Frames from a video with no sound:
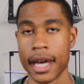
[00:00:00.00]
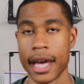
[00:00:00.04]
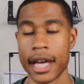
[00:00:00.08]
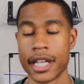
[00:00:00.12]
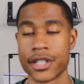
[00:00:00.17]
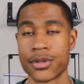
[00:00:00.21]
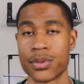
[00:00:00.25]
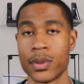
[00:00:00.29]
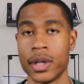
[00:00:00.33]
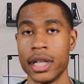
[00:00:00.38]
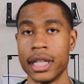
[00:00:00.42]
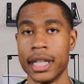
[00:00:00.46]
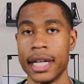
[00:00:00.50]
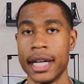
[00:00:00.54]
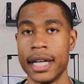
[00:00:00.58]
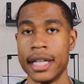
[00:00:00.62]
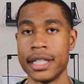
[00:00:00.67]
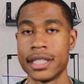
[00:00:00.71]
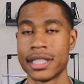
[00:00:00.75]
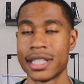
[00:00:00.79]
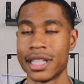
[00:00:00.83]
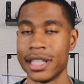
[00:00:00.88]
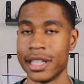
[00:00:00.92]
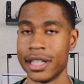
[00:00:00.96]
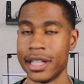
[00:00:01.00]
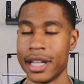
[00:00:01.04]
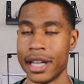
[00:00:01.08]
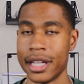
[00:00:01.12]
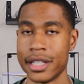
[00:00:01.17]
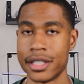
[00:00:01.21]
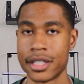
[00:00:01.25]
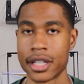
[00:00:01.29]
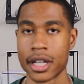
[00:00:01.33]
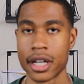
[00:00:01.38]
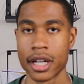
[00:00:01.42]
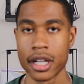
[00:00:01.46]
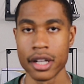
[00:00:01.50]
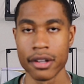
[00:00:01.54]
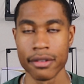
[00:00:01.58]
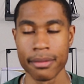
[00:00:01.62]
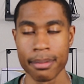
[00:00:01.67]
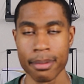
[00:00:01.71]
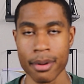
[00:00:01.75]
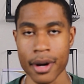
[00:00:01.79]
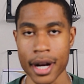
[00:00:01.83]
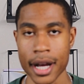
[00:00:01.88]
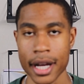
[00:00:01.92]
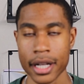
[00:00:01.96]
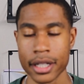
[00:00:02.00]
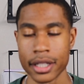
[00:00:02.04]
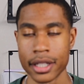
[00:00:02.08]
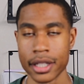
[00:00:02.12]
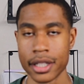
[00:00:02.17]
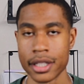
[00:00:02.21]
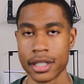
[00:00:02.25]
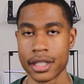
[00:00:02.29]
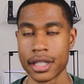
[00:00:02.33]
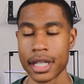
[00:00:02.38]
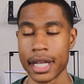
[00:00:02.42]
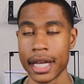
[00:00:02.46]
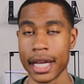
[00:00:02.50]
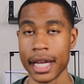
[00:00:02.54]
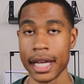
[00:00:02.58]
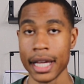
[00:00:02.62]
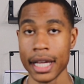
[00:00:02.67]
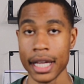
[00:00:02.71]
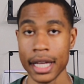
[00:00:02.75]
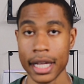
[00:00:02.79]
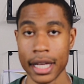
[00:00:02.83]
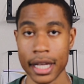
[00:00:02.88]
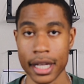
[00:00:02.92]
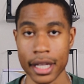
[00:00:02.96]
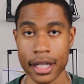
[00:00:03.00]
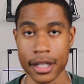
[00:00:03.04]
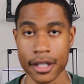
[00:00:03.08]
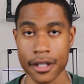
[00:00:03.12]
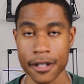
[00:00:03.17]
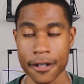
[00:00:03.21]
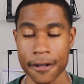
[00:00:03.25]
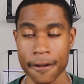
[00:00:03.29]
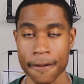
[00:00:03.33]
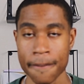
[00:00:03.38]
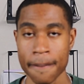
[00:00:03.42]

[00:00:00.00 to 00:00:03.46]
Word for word: as well as get a ton of practice and